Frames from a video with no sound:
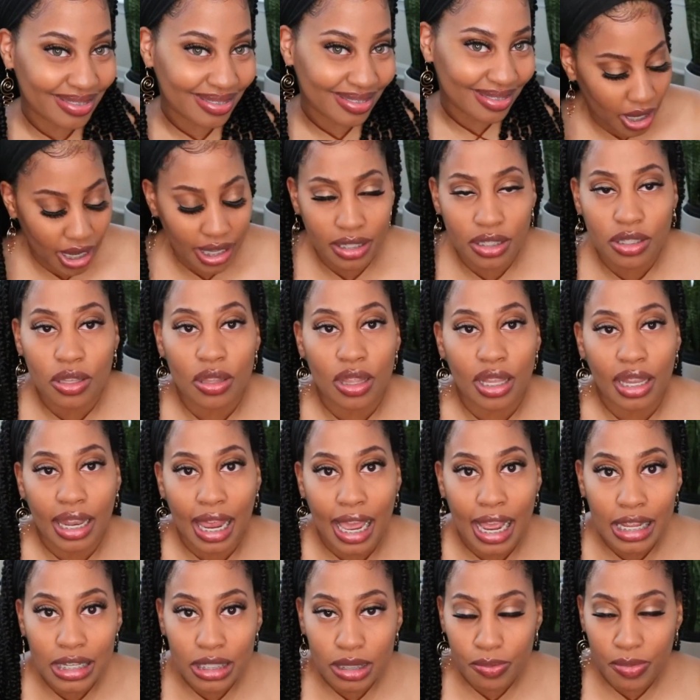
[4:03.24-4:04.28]
So the
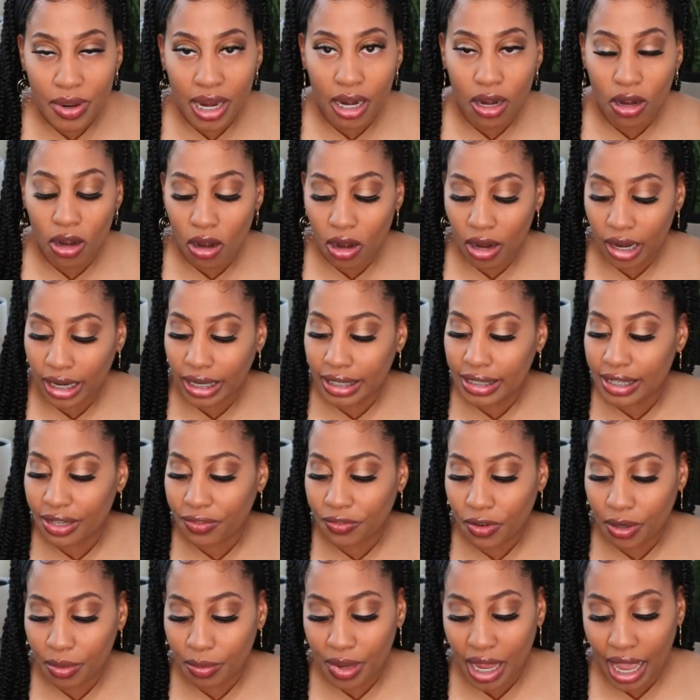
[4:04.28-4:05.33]
last pair are in a
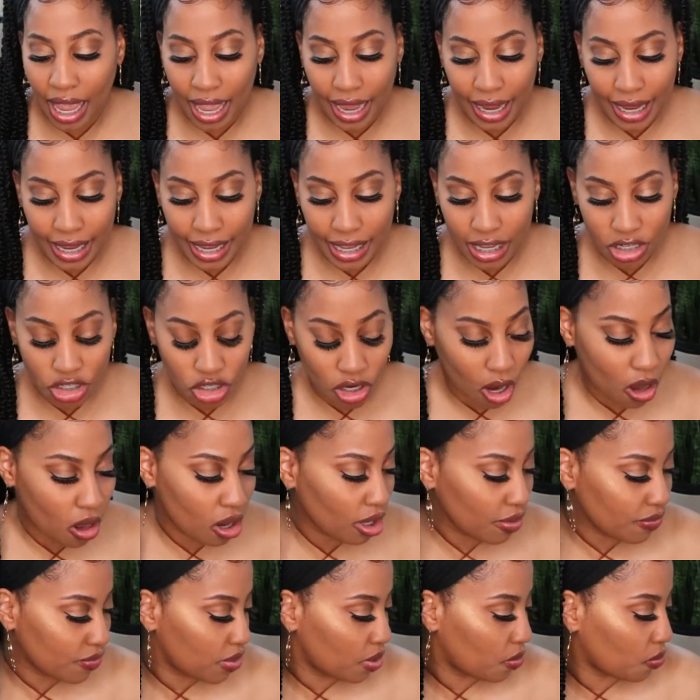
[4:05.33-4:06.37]
different package. All of
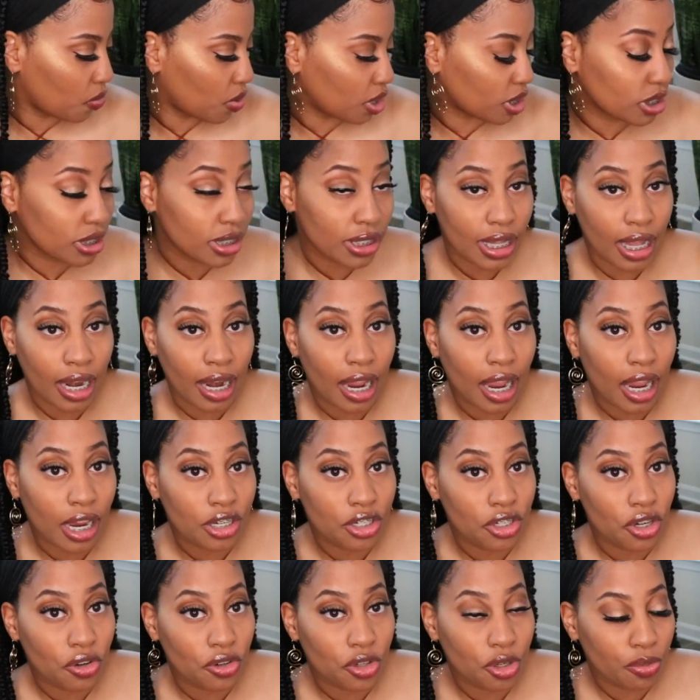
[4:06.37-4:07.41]
the ones that I
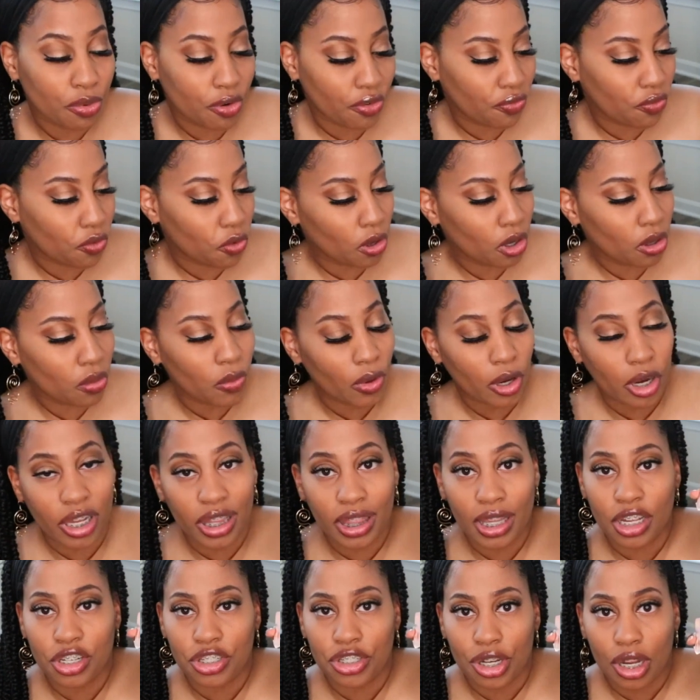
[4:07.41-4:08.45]
showed you before were in the
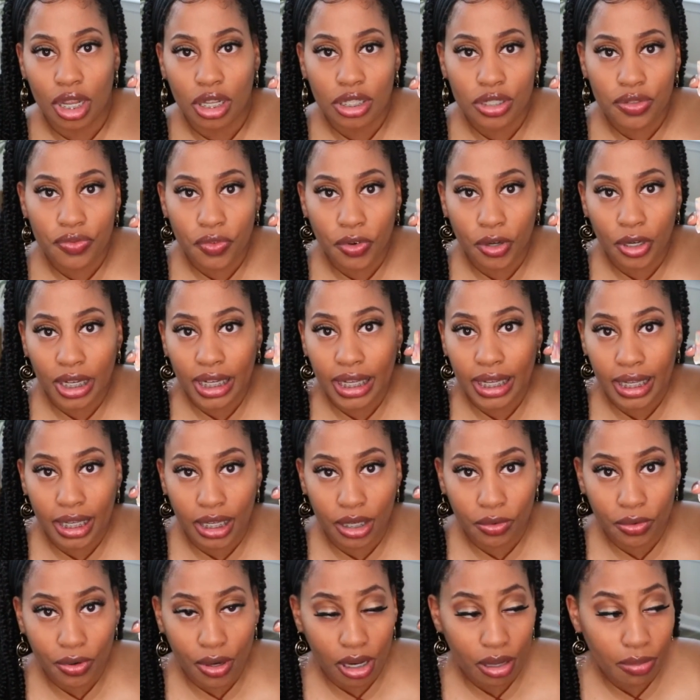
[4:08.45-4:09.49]

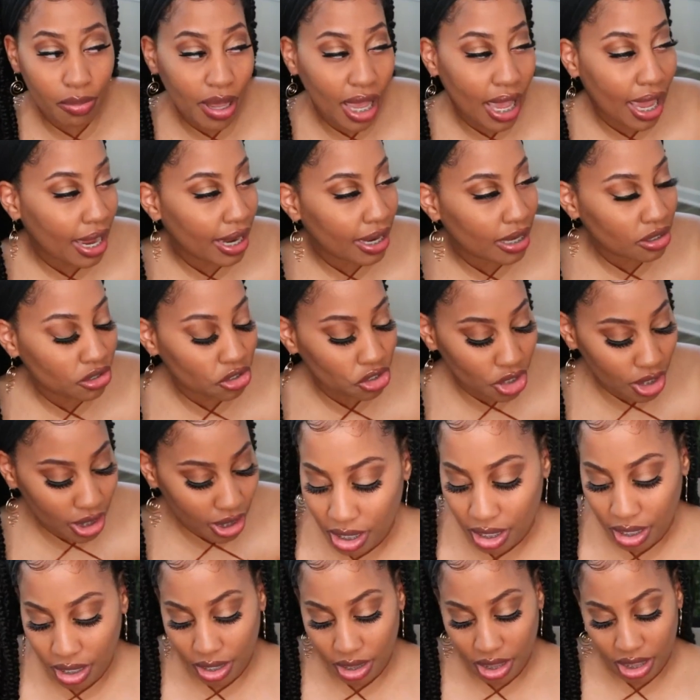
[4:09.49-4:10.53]
Just4Kira packaging.
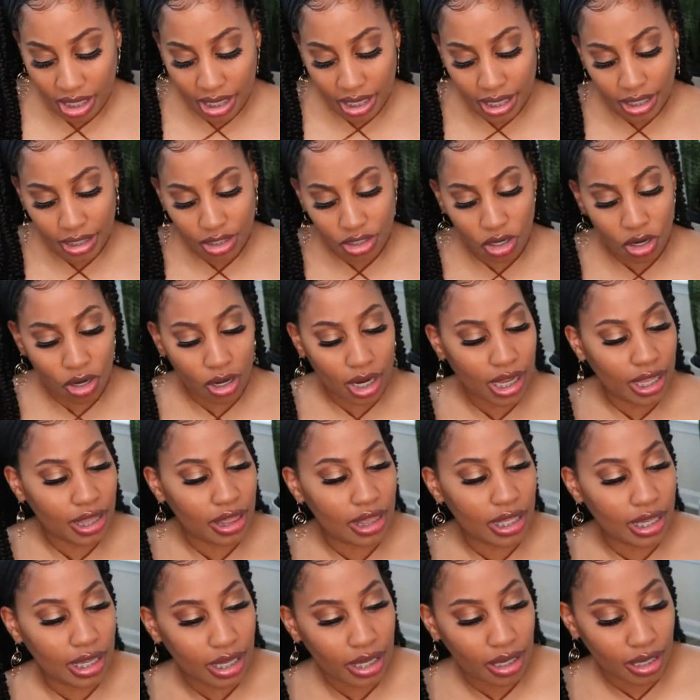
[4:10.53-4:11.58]
These are in
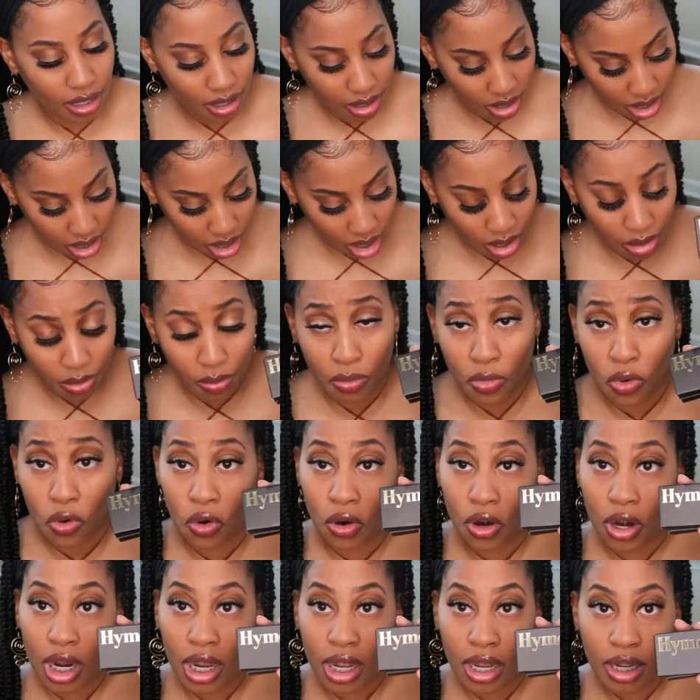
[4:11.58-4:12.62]
the
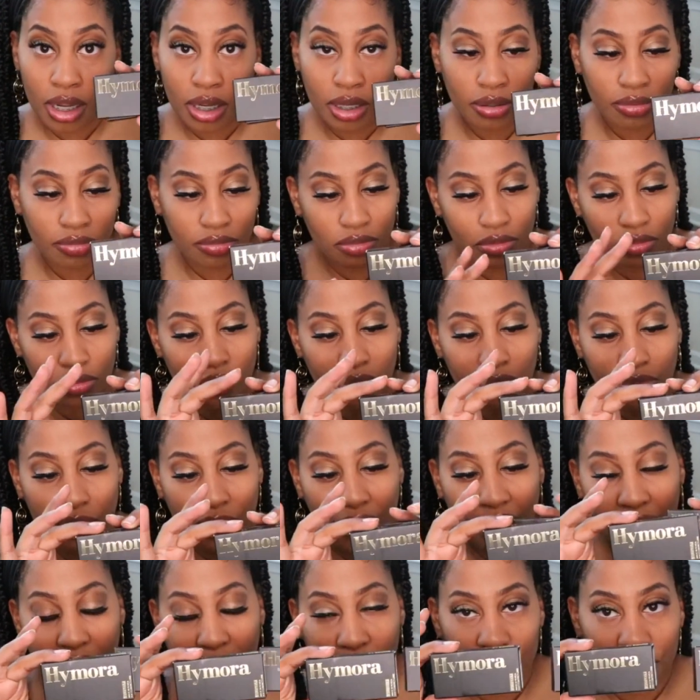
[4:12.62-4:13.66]
Himora
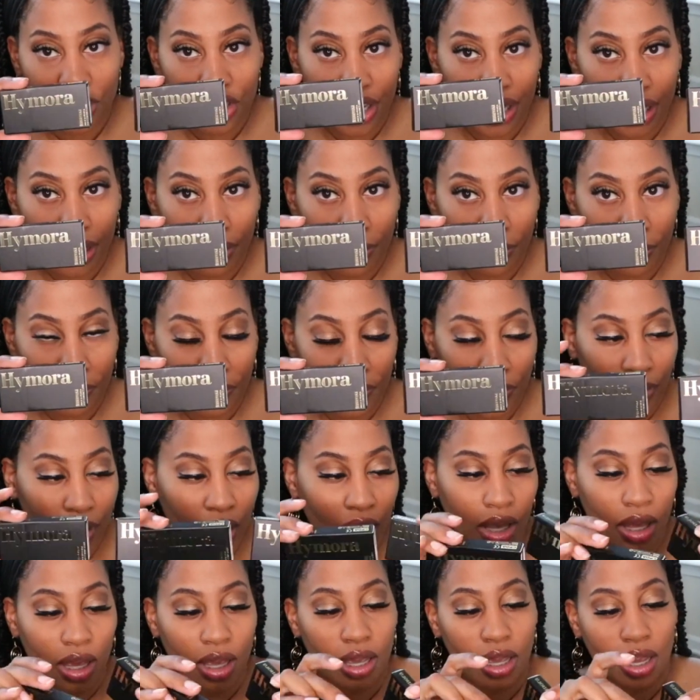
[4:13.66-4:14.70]
packaging.
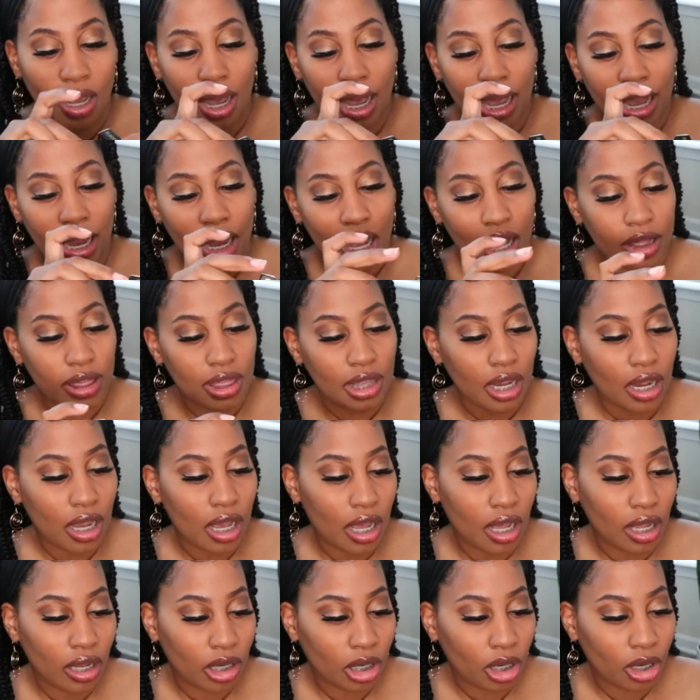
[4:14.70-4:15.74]
I got the
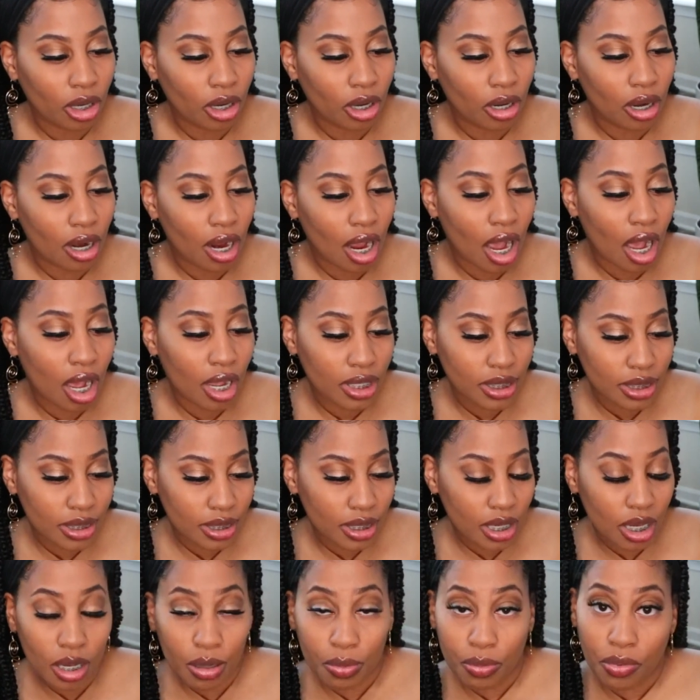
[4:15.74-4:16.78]
color
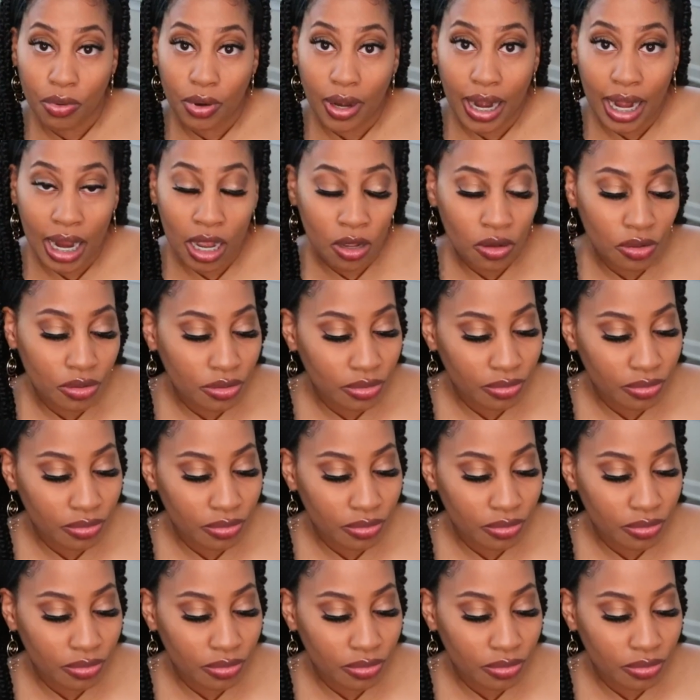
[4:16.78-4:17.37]
ASA Brown.